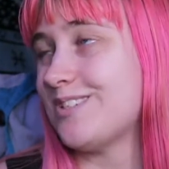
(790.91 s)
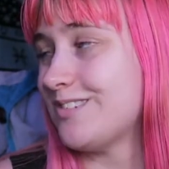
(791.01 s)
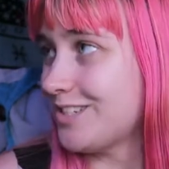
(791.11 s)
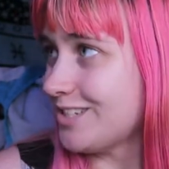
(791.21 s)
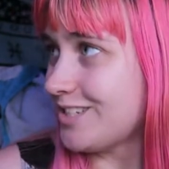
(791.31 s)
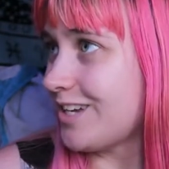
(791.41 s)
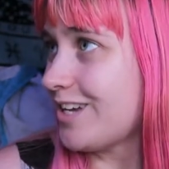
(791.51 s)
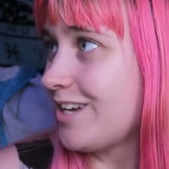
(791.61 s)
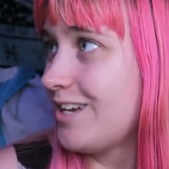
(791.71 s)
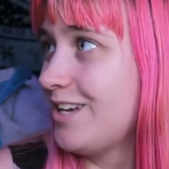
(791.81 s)
And it's just
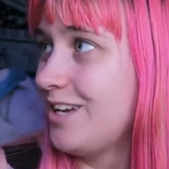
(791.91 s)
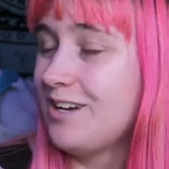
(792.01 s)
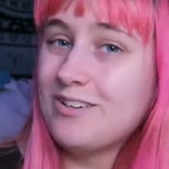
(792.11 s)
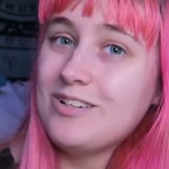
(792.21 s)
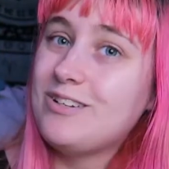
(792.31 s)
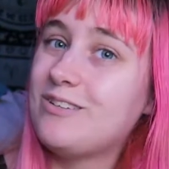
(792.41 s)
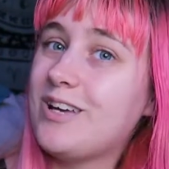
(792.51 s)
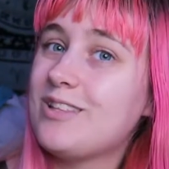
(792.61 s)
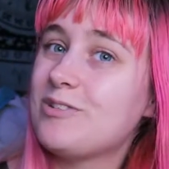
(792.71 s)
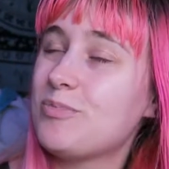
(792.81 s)
like, you,
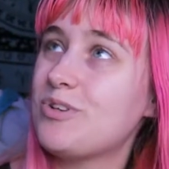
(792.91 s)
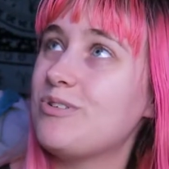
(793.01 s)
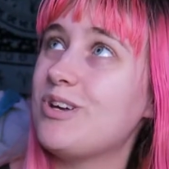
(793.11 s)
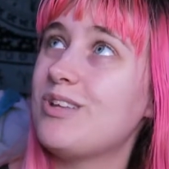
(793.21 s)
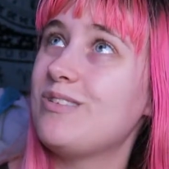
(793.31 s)
at this point, you